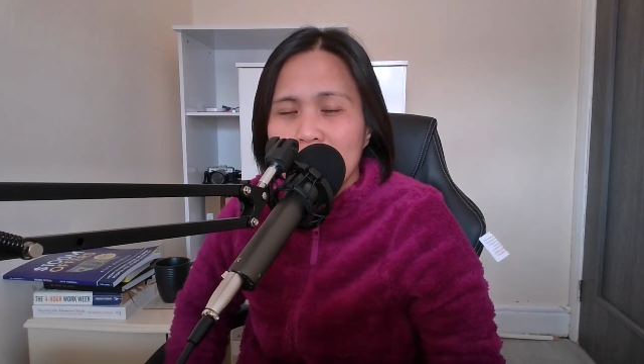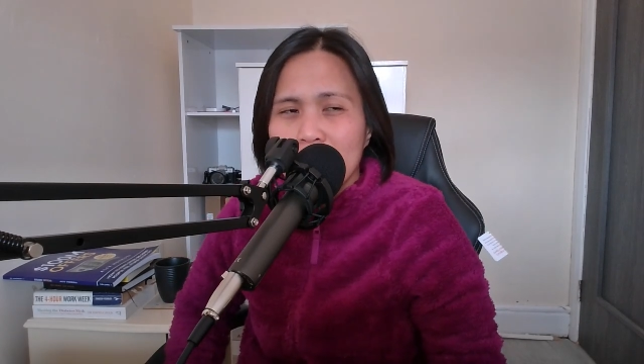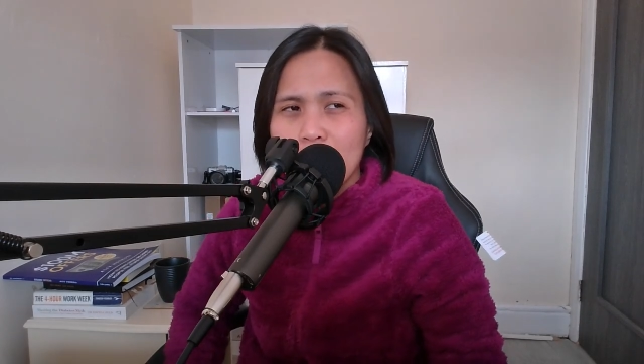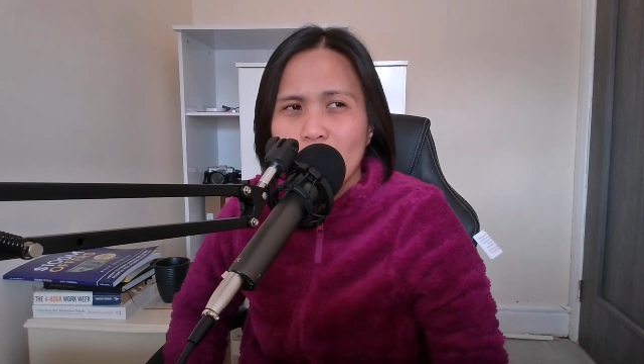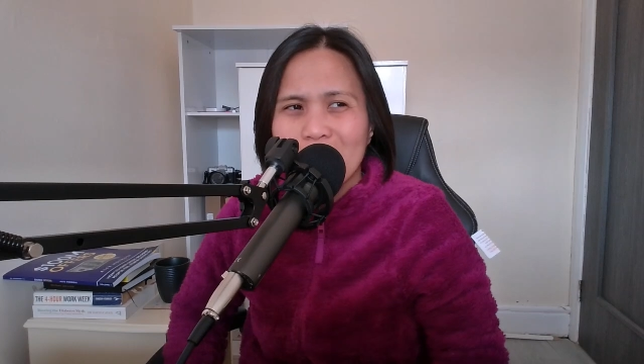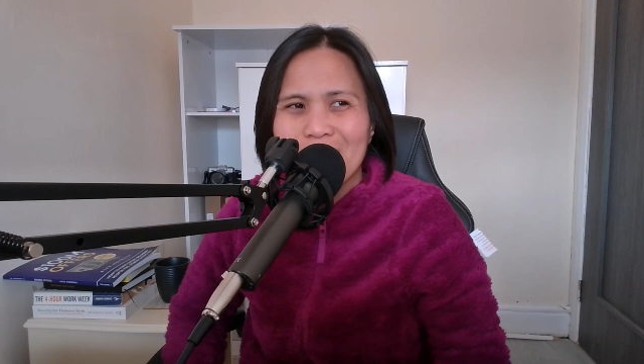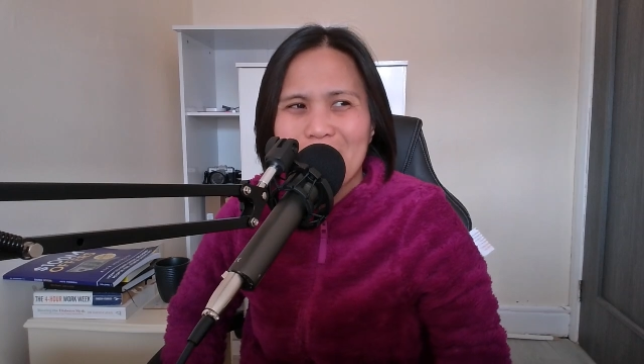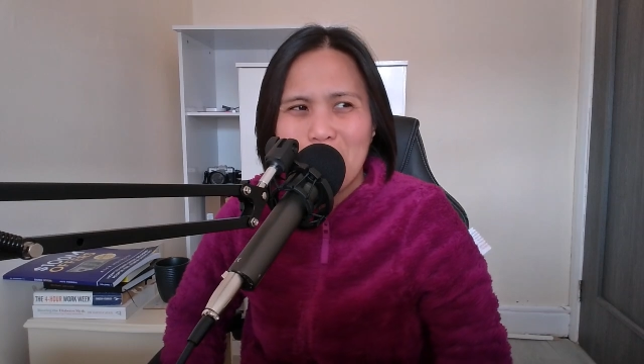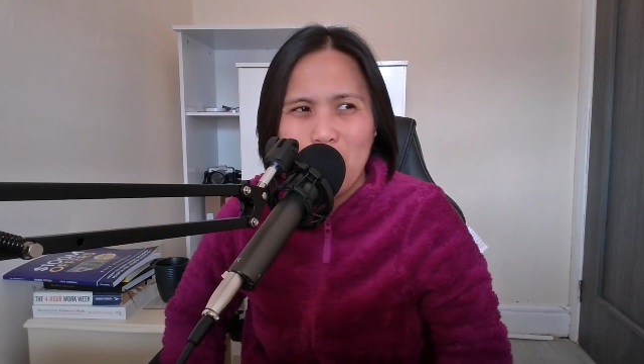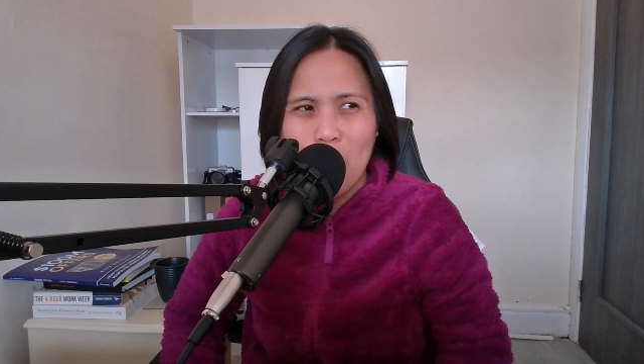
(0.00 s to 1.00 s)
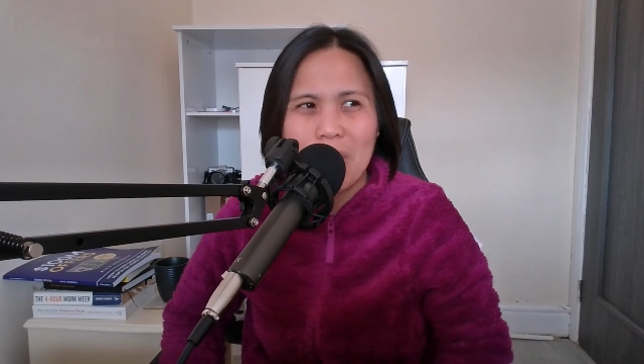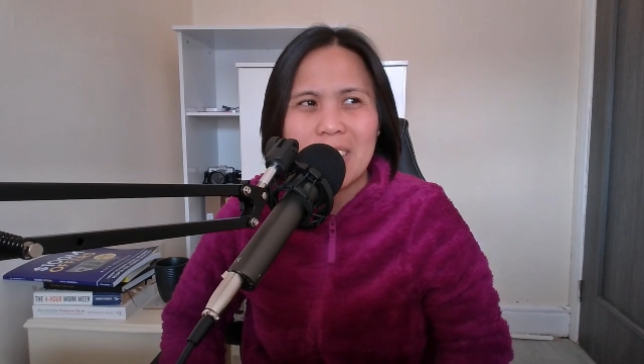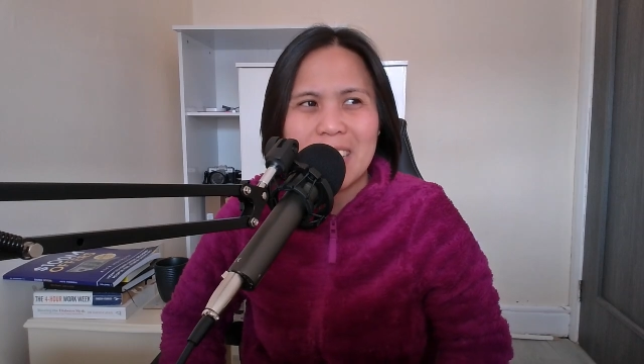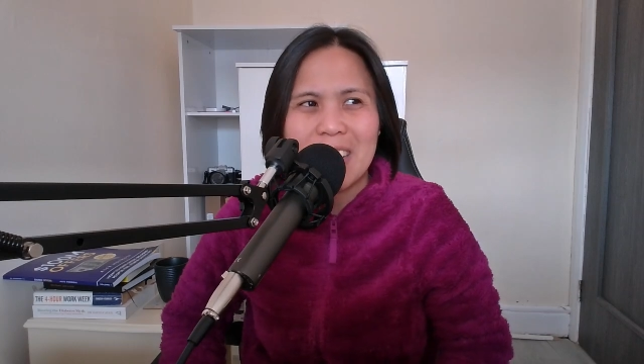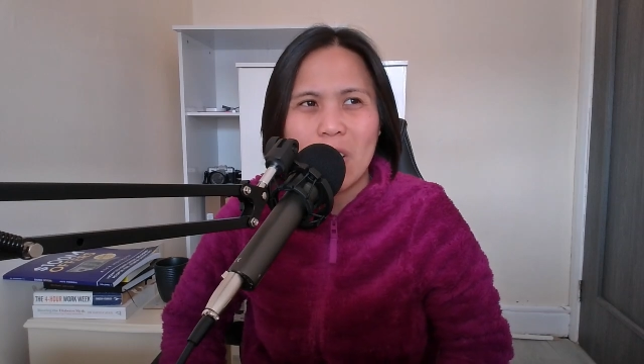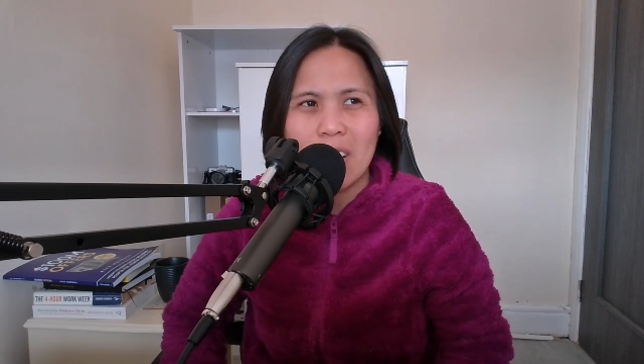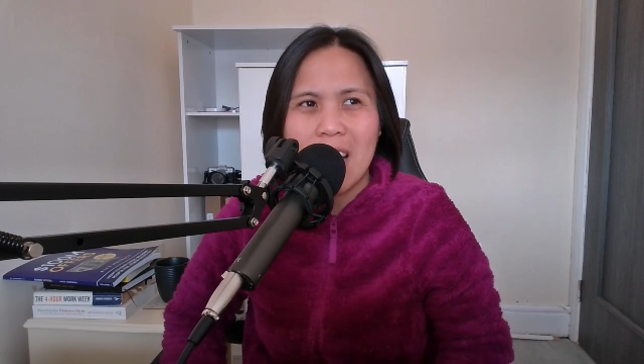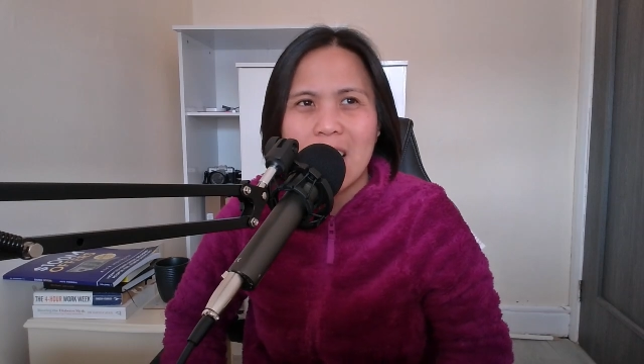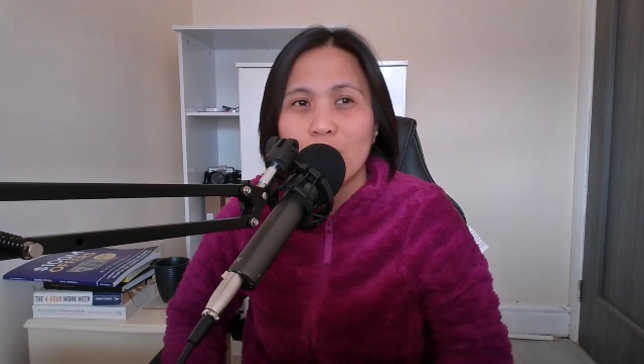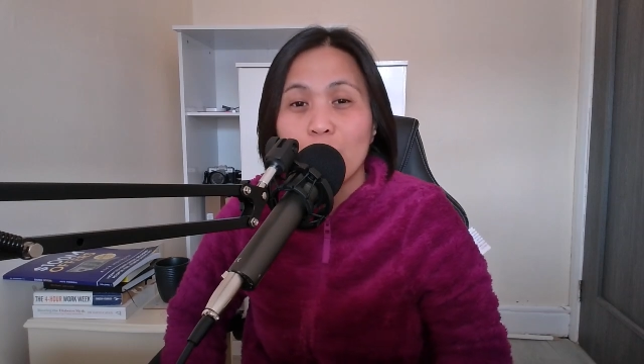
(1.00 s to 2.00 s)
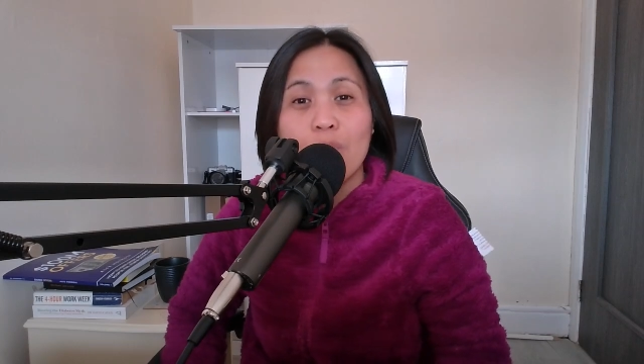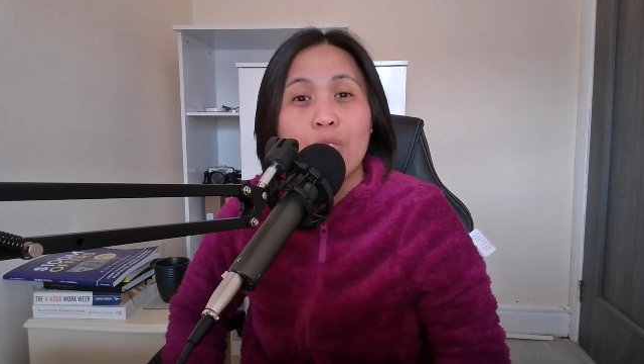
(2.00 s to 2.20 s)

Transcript: In some point in our lives,